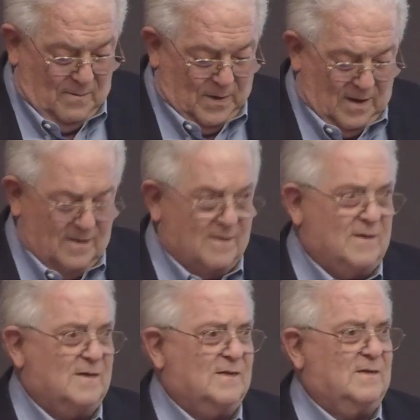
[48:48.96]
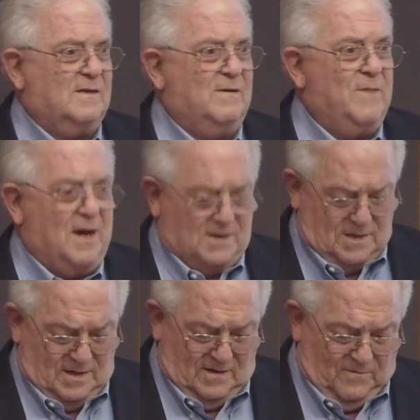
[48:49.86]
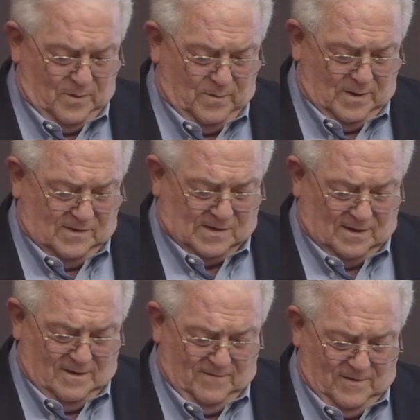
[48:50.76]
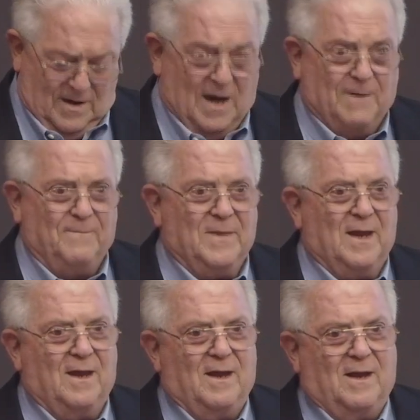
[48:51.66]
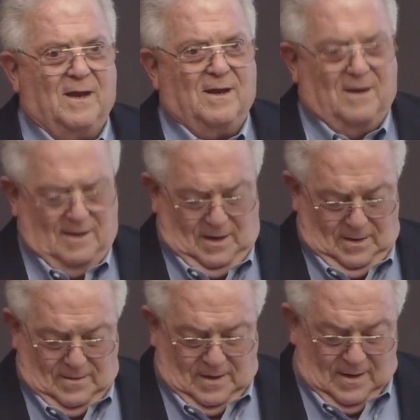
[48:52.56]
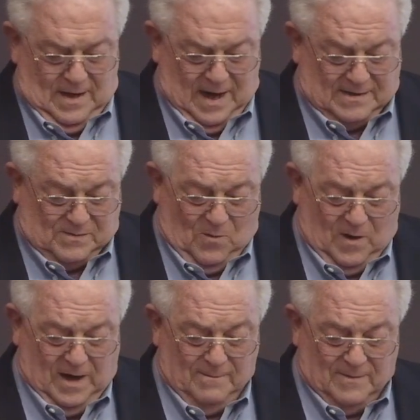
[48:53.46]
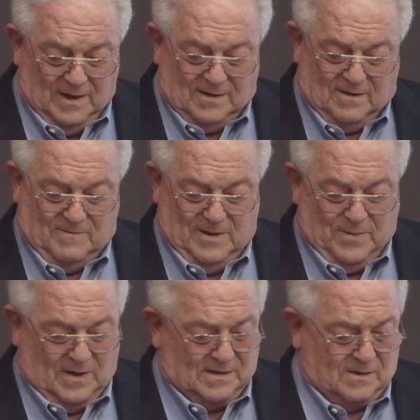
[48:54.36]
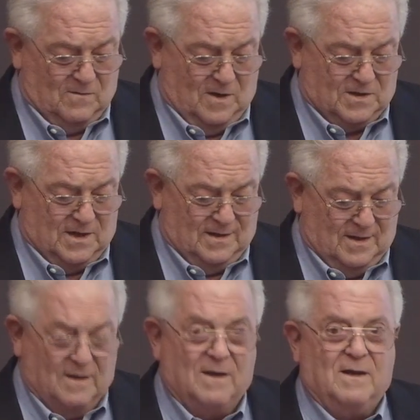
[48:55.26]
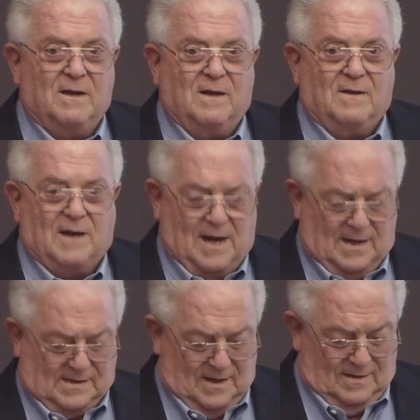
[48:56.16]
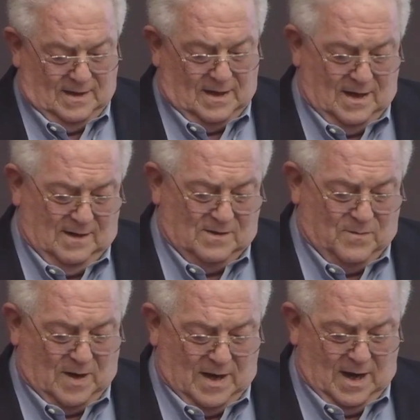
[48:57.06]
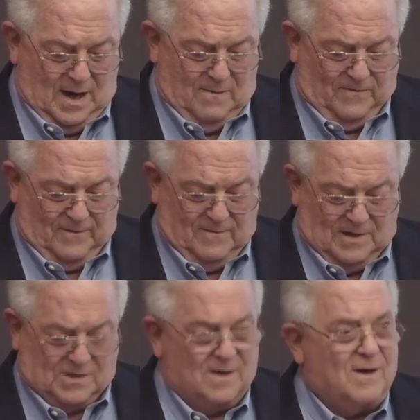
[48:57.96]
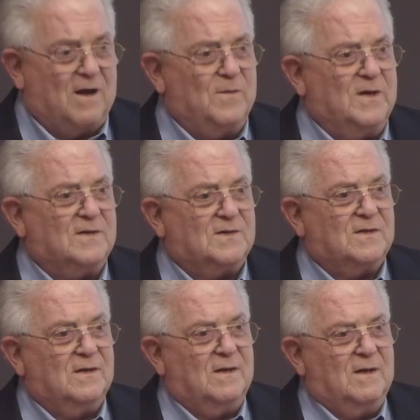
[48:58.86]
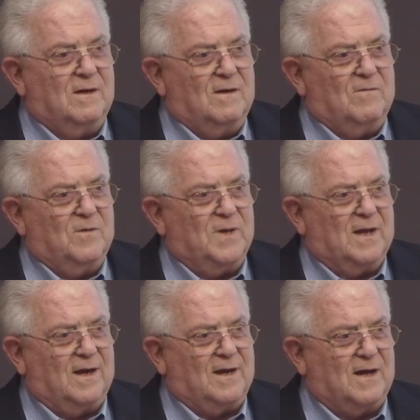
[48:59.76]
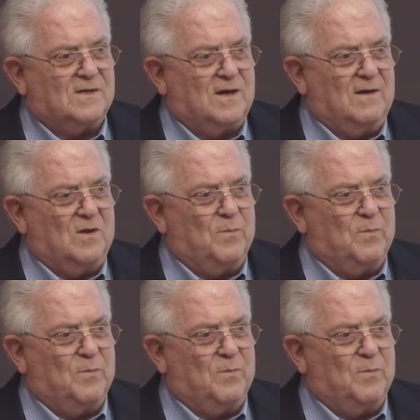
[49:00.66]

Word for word: I pondered this imaginative proposal overnight. the next morning, I told my boss in Washington that asking the king to buy ham for Russian communists would be like asking the